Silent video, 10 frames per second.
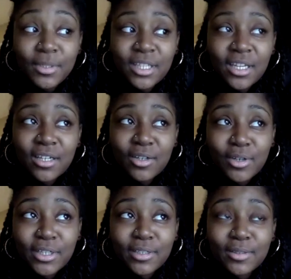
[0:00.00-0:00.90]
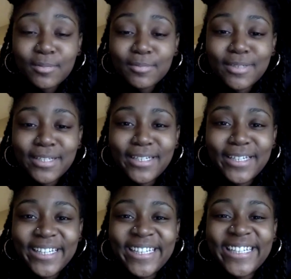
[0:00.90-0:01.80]
staying in the crib.
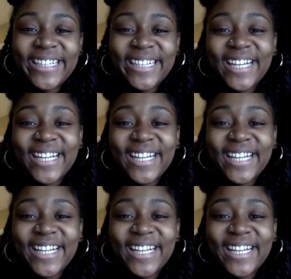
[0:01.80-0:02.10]
I